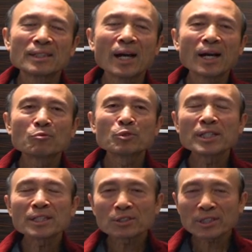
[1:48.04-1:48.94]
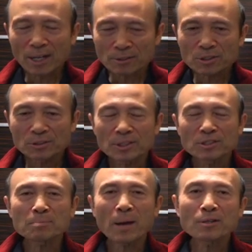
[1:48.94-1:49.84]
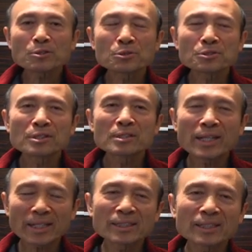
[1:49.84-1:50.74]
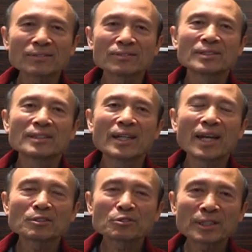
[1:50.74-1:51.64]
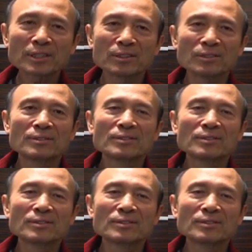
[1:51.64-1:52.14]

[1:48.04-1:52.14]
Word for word: uh, we need to counsel the spouse who is negative and critical